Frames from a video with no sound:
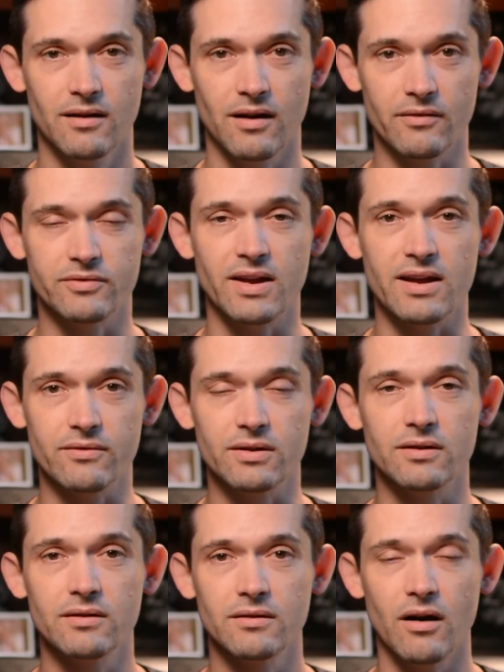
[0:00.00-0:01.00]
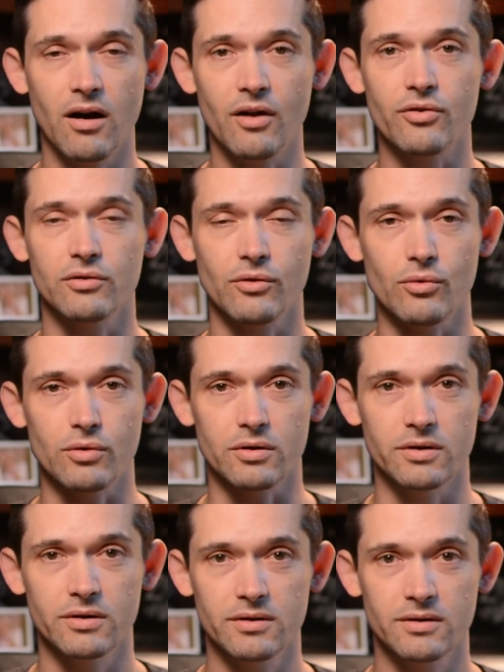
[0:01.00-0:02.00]
of David on the
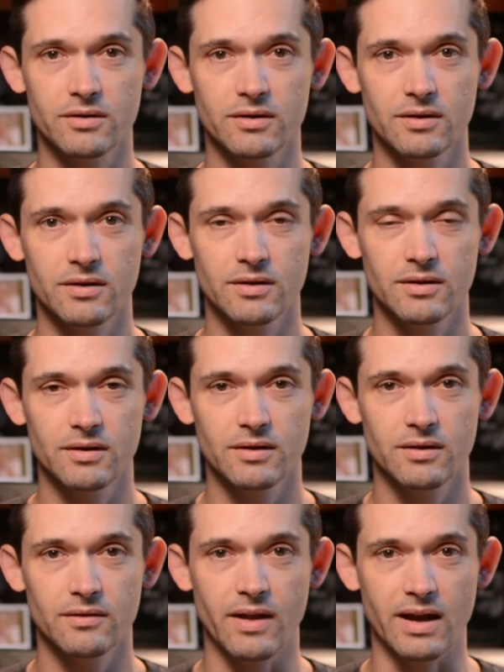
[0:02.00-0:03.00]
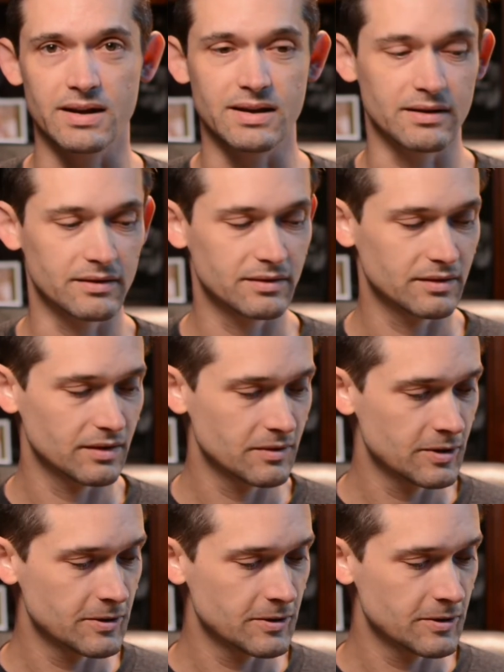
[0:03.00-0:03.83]
Lord that is